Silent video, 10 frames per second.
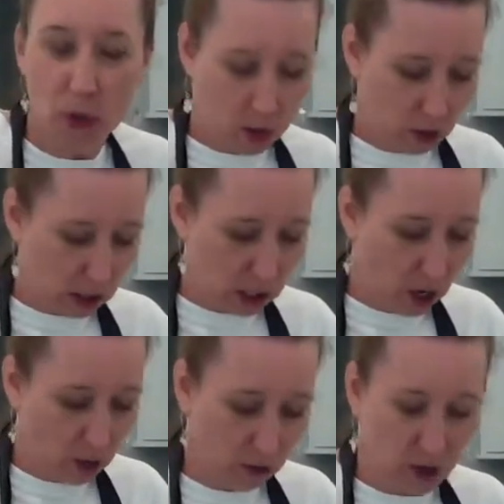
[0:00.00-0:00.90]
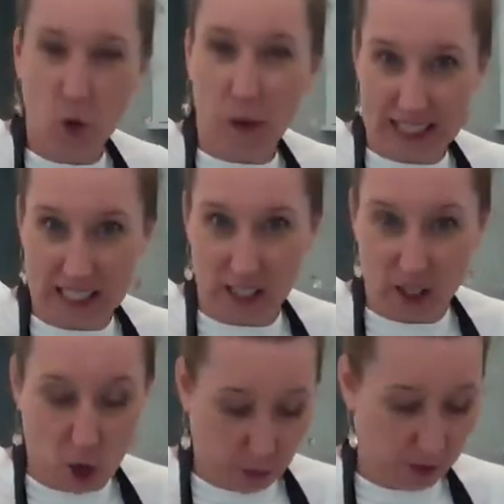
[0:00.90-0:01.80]
So who wants to eat
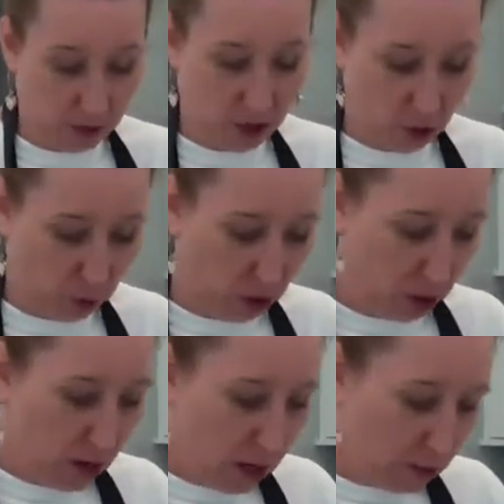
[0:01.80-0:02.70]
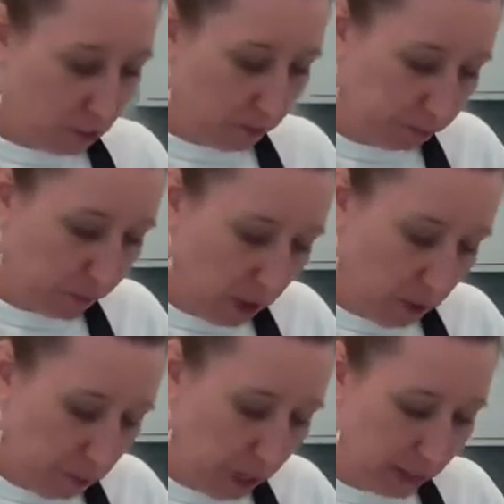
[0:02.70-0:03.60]
soap? Ooh.
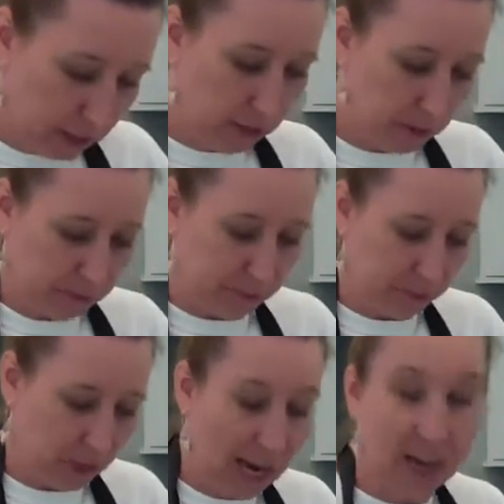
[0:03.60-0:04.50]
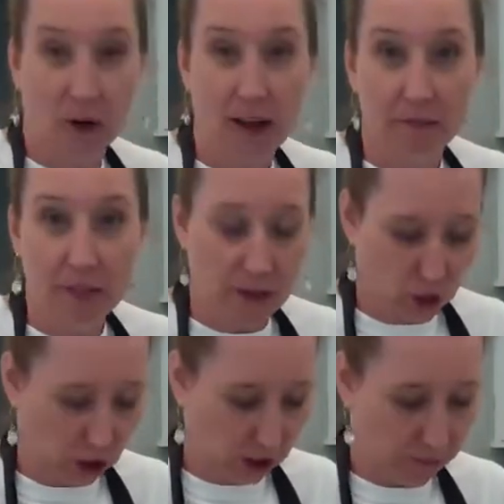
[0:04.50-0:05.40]
But I don't have that
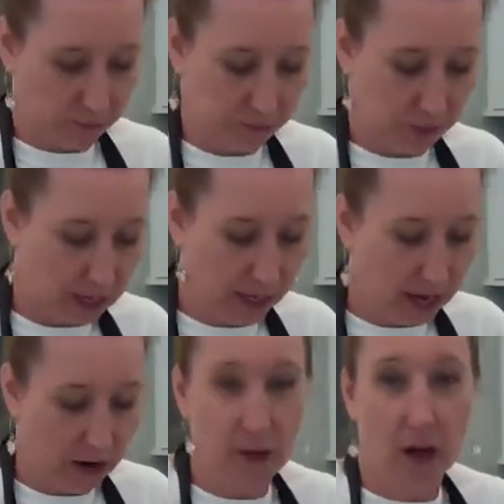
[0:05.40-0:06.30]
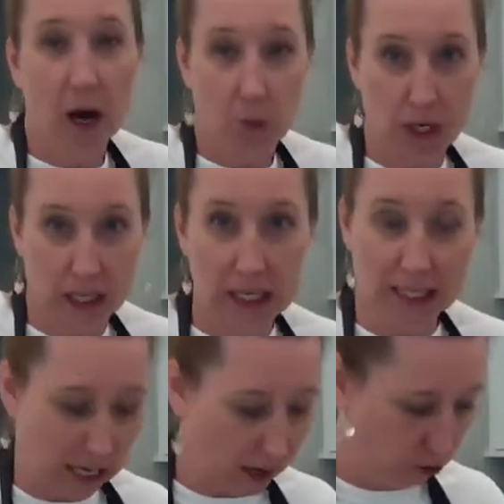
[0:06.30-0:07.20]
gene. I have the I want to eat
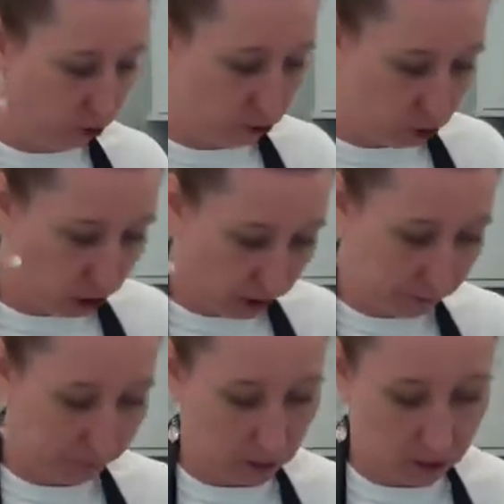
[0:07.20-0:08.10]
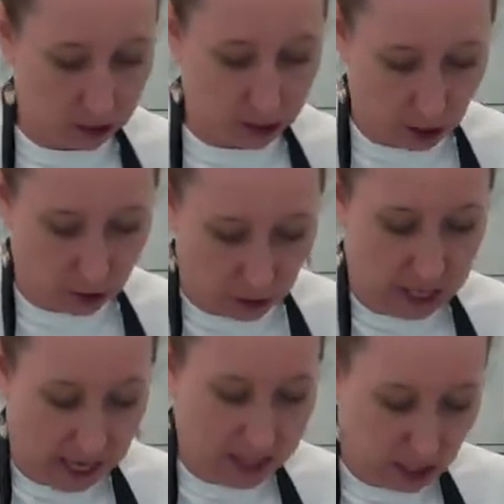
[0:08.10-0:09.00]
cilantro gene. So
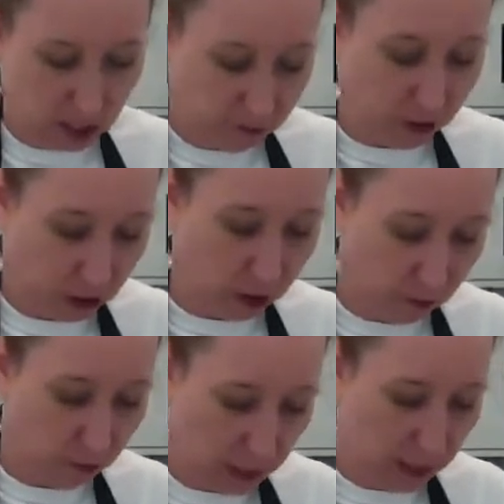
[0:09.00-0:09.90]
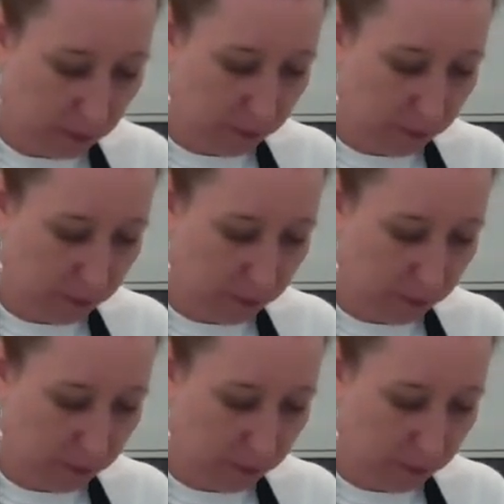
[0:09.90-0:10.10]
this is very good for me.